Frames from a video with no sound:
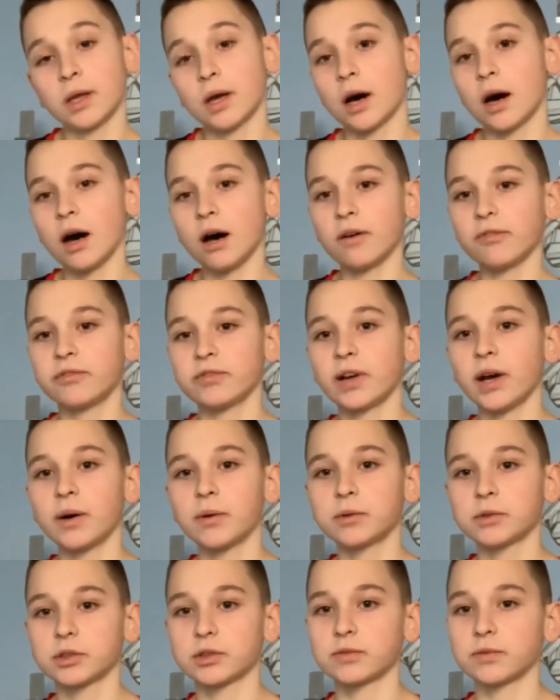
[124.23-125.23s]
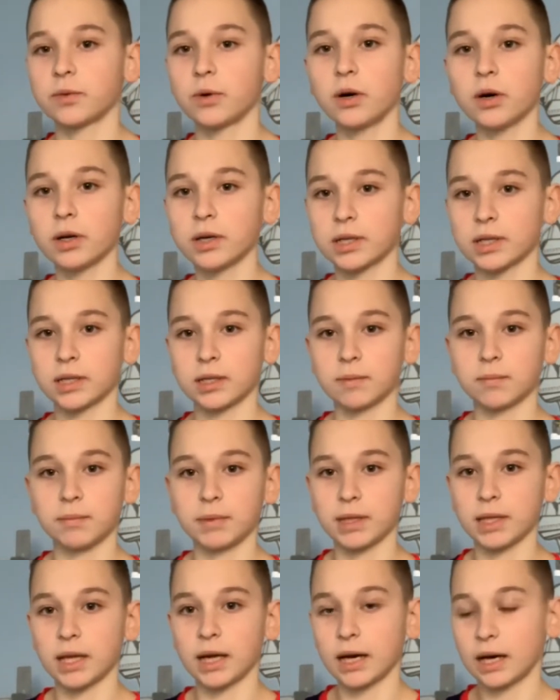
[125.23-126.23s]
Half an hour of walking can be
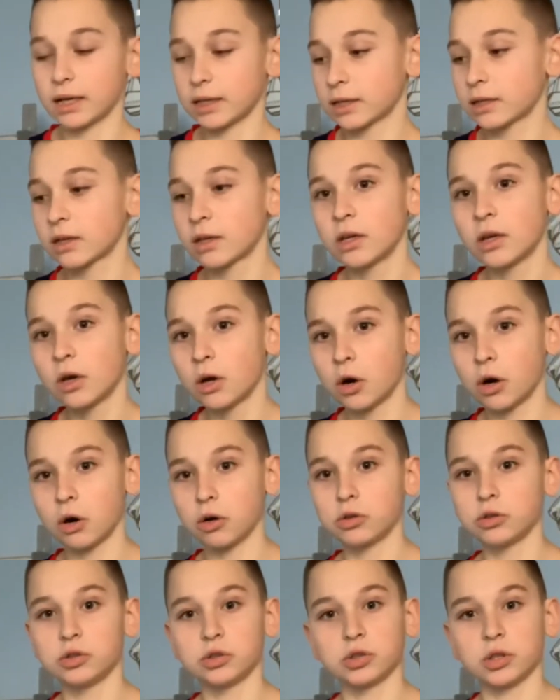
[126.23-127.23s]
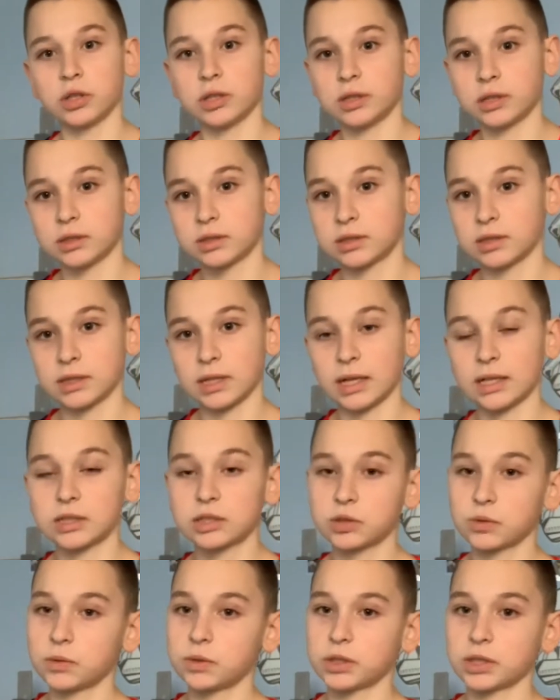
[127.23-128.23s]
like 100 to like
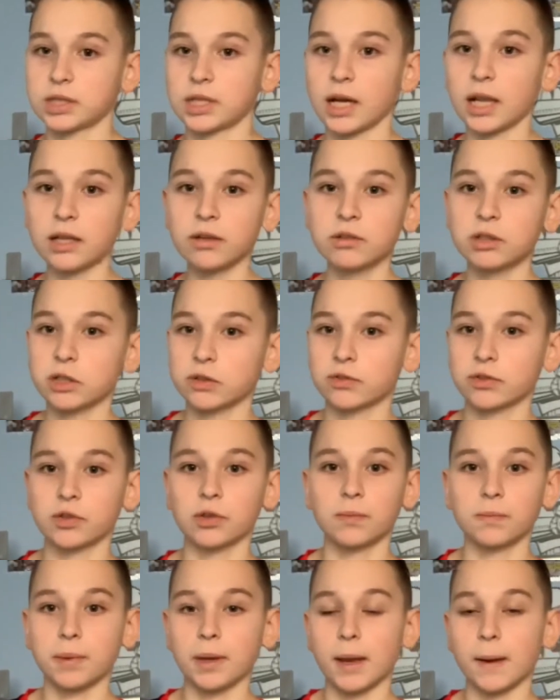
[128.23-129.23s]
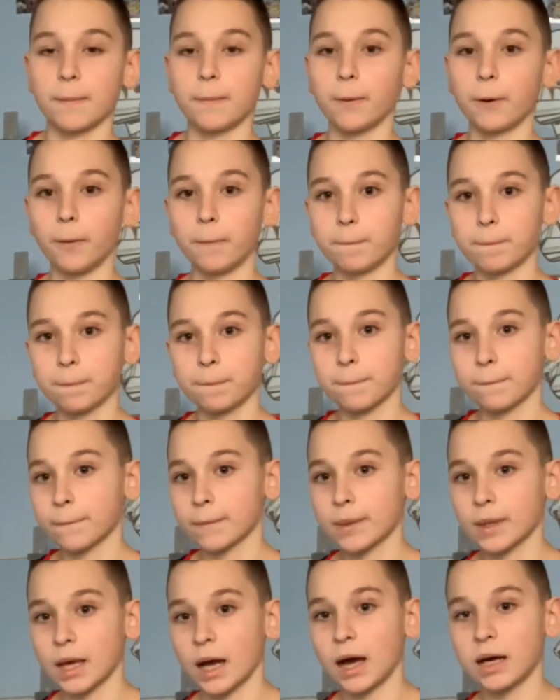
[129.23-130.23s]
200 calories for some people.
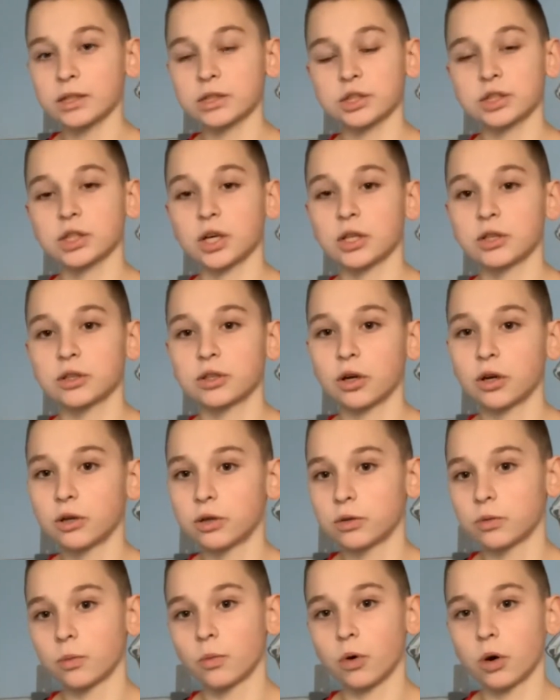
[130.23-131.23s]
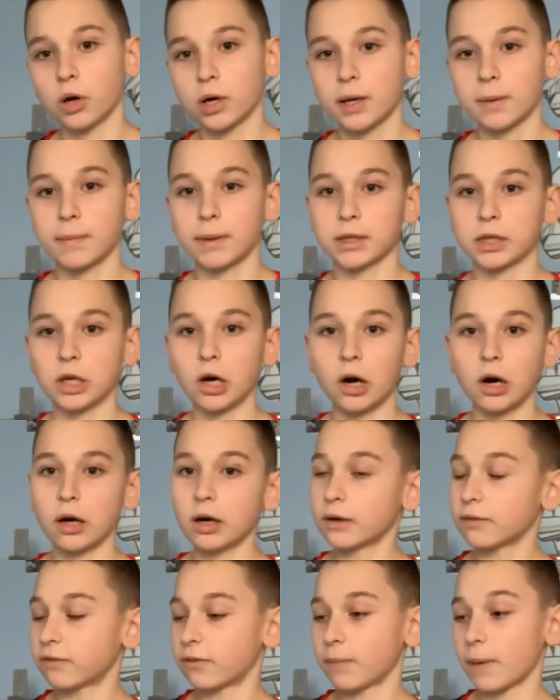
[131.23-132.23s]
I just got done walking my dog
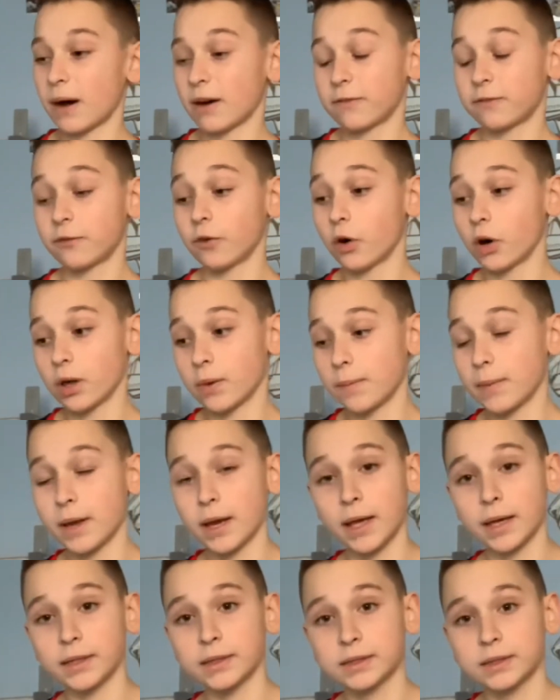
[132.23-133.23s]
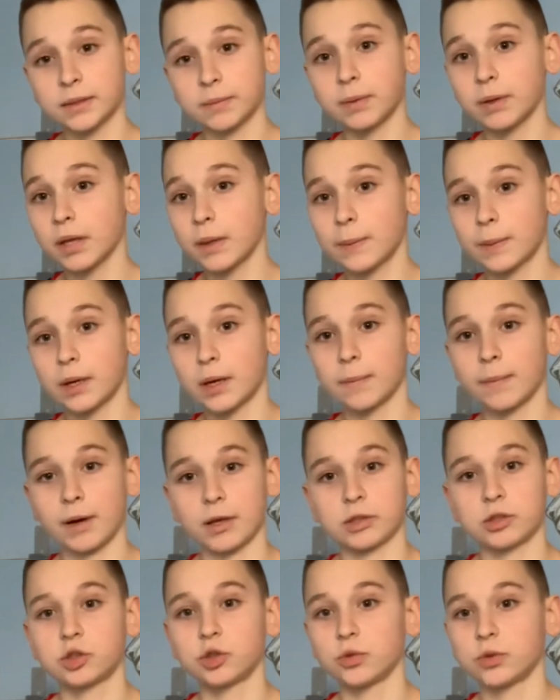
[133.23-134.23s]
for about 40 minutes. I probably burnt
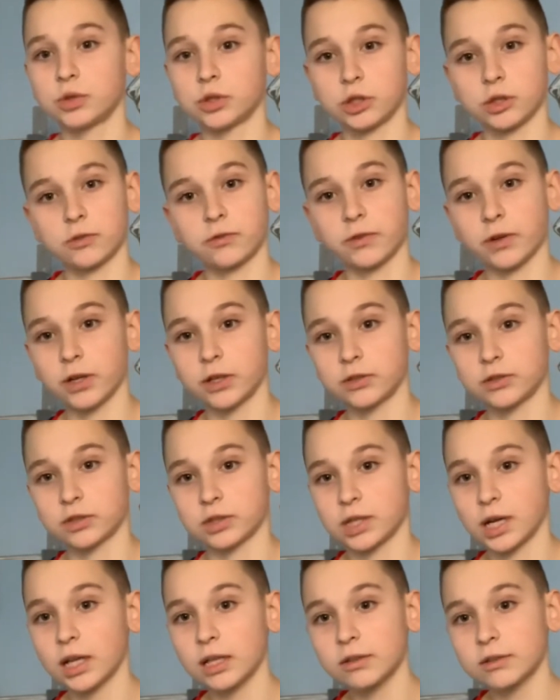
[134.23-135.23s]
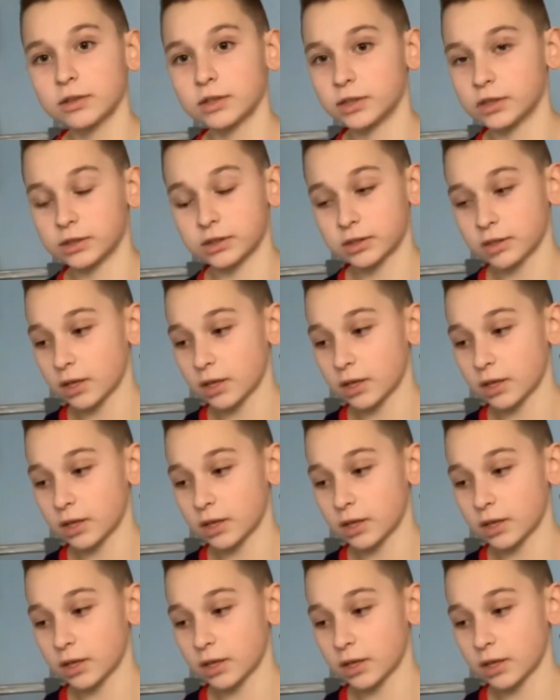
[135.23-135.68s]
about 200-300 calories.